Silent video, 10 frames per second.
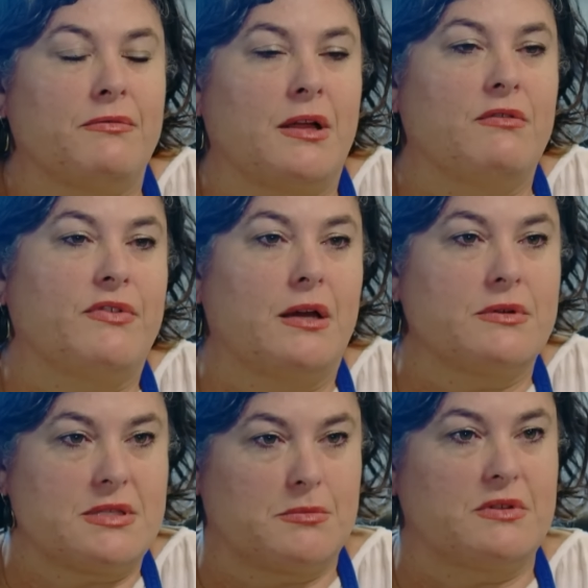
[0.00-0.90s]
I'll fight
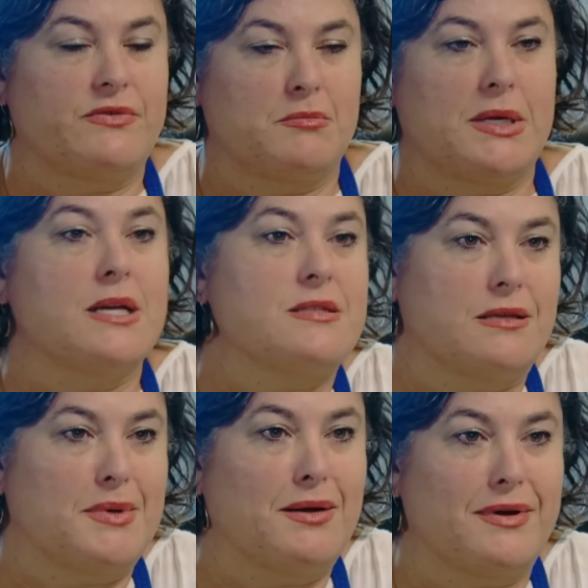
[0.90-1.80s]
with someone from
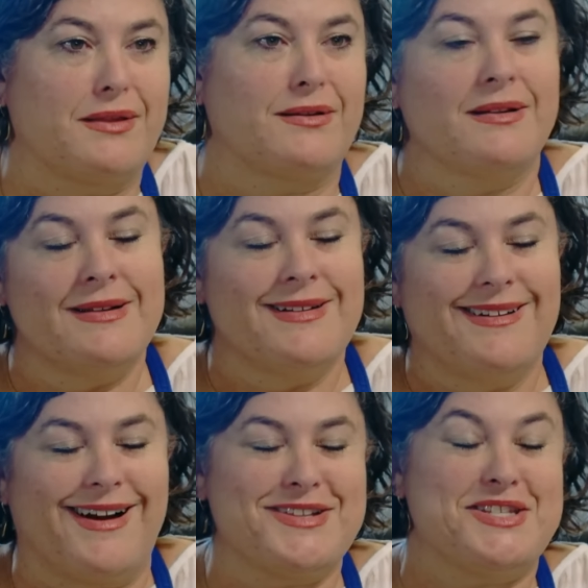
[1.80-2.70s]
Boston about whether
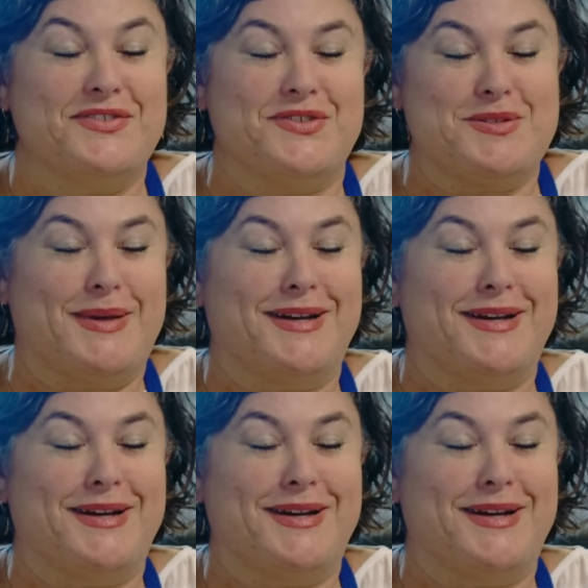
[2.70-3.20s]
our seafood's